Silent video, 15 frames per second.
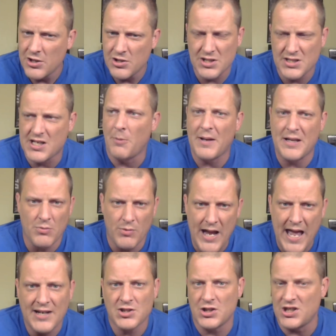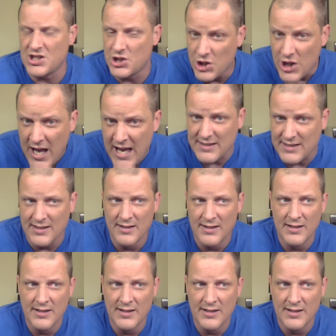You can just tell by the reaction to the shit.